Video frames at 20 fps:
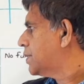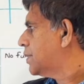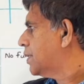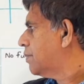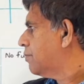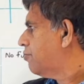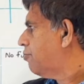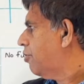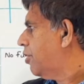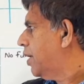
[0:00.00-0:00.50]

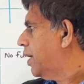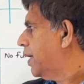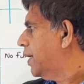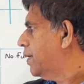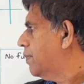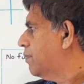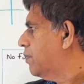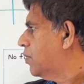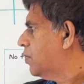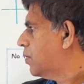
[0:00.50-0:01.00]
than
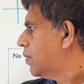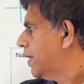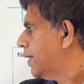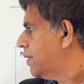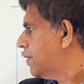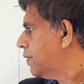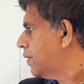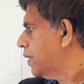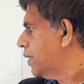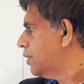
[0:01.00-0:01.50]
5 or
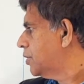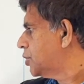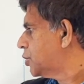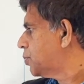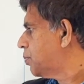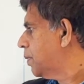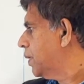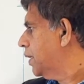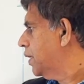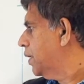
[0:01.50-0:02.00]
adrenal
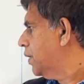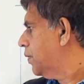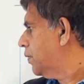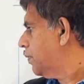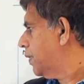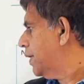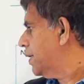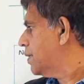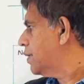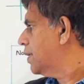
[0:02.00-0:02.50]
spleen
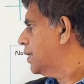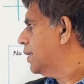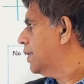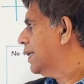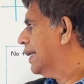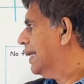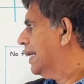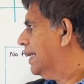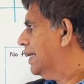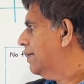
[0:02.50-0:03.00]
or adrenal
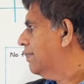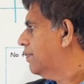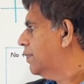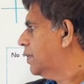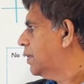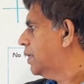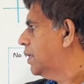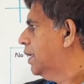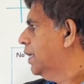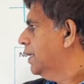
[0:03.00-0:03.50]

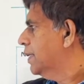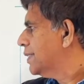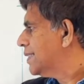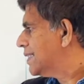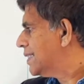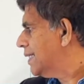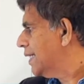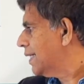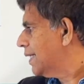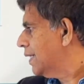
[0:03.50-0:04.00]
liver
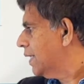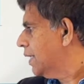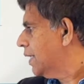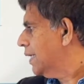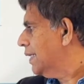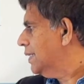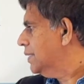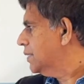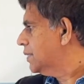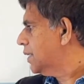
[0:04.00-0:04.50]

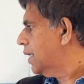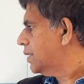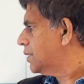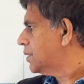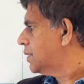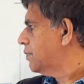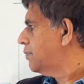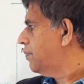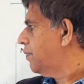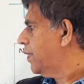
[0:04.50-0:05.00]
signal
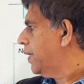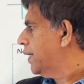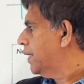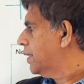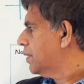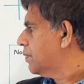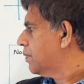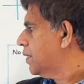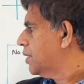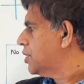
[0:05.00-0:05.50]

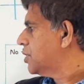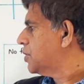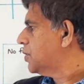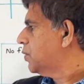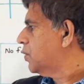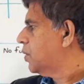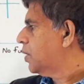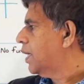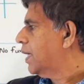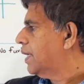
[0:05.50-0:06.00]
intensifying
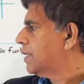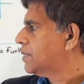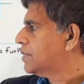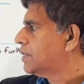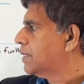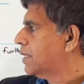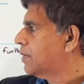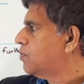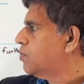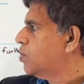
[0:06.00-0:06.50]
ratio less
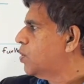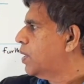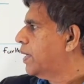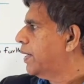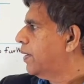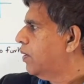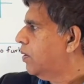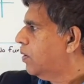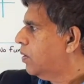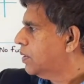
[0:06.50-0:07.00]
than 1.
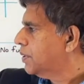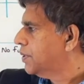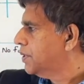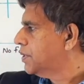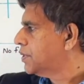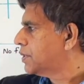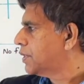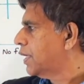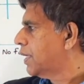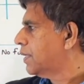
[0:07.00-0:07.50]
All
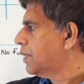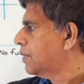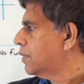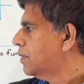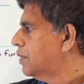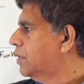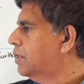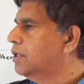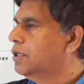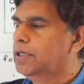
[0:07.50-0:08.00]
this kind
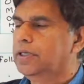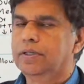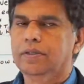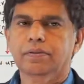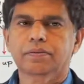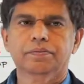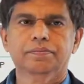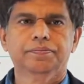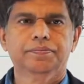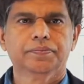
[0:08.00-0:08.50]
of good.
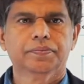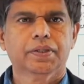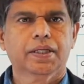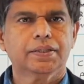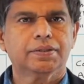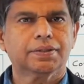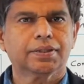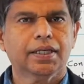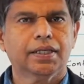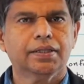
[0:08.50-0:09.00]

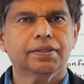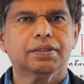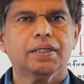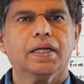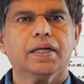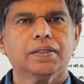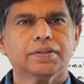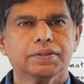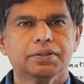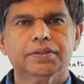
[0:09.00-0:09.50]
That's going kind to of
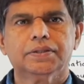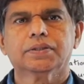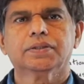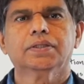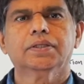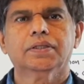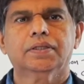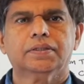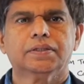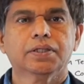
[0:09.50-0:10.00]
tell us it's
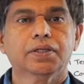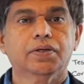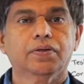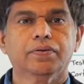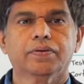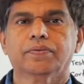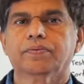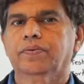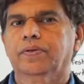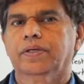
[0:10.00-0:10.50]
good. You don't
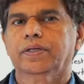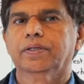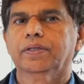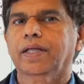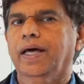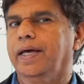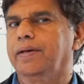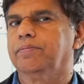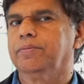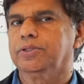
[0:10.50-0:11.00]
have to worry
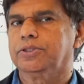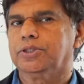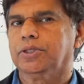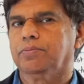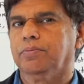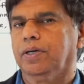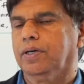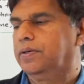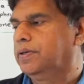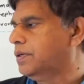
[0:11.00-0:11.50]
that much
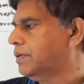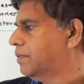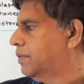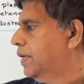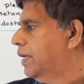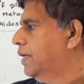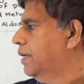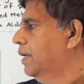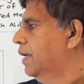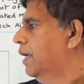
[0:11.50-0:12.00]
about it,
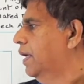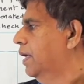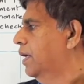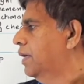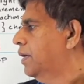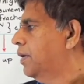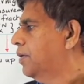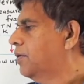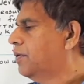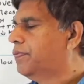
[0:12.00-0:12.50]
right?
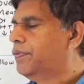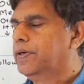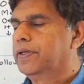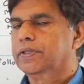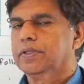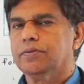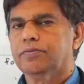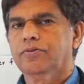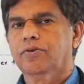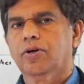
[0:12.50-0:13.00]
No
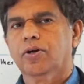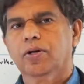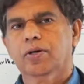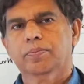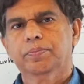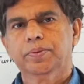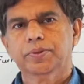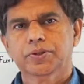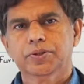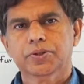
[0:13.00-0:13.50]
further
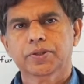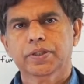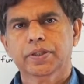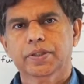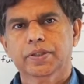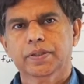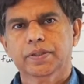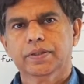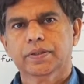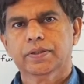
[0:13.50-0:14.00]
follow-up is
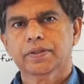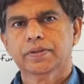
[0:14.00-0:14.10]
needed.